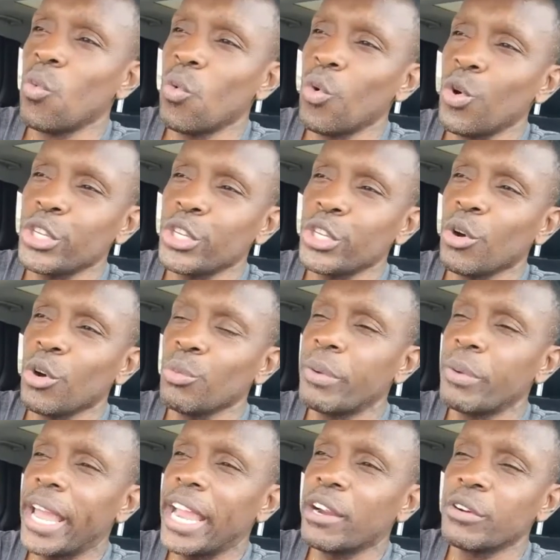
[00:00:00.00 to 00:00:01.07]
you know
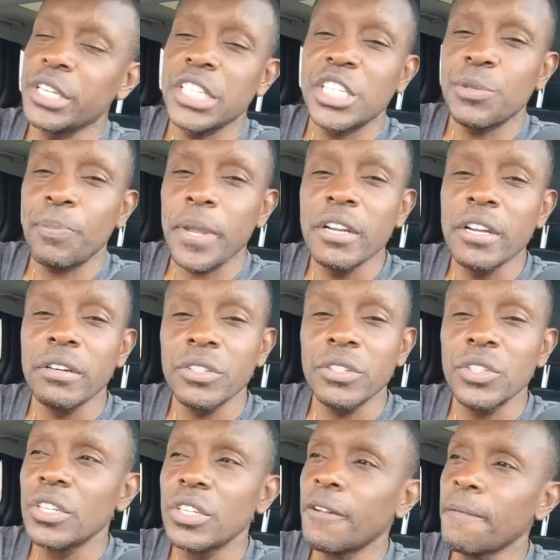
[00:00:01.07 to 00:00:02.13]
Aries
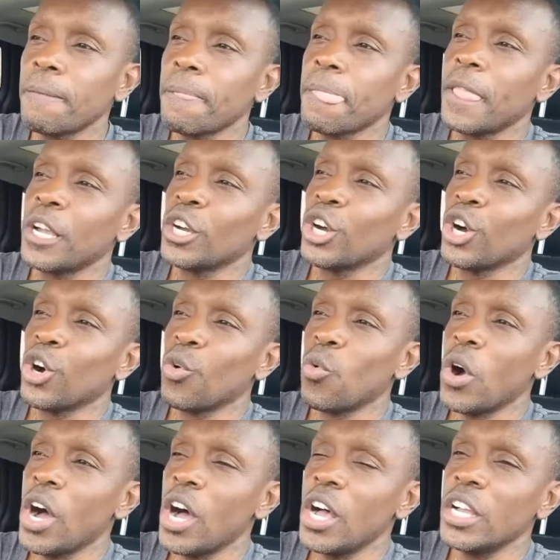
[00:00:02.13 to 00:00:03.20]
Spears
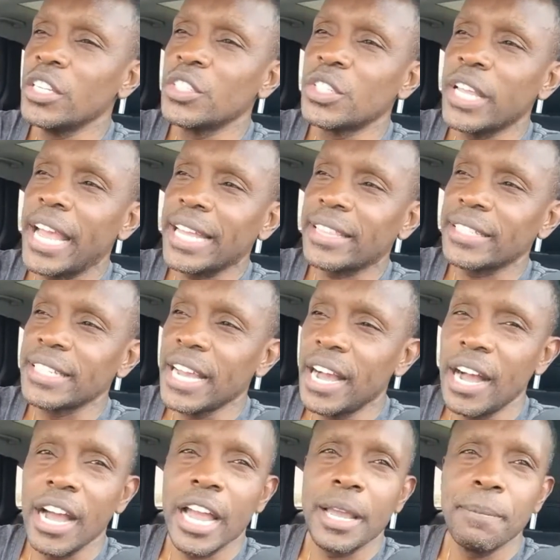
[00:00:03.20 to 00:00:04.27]
was at the
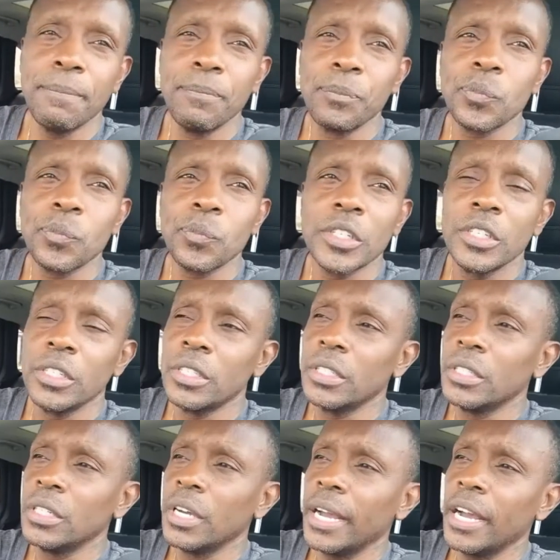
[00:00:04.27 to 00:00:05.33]
time
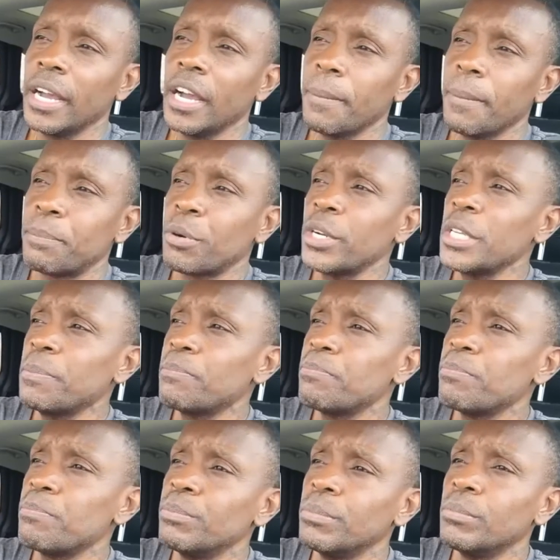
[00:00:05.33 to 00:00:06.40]
uh, pretty
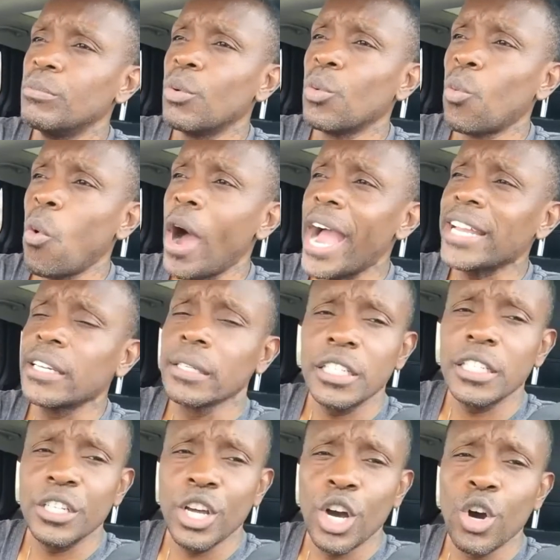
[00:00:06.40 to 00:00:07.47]
widely
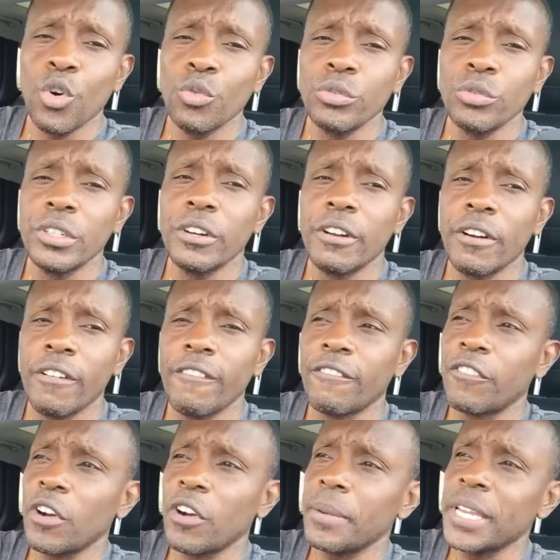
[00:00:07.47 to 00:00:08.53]
known
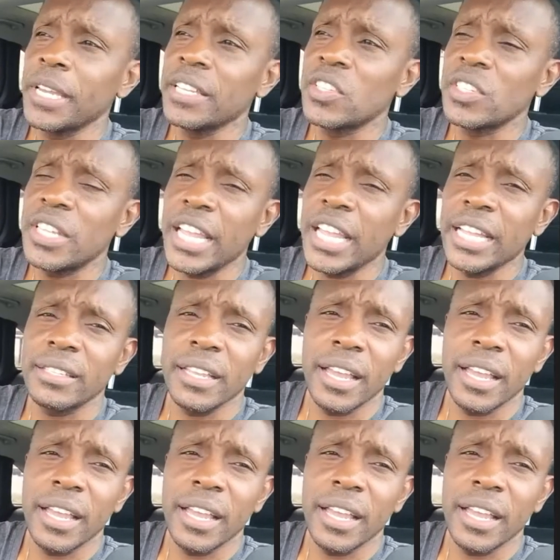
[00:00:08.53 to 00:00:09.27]
from his stint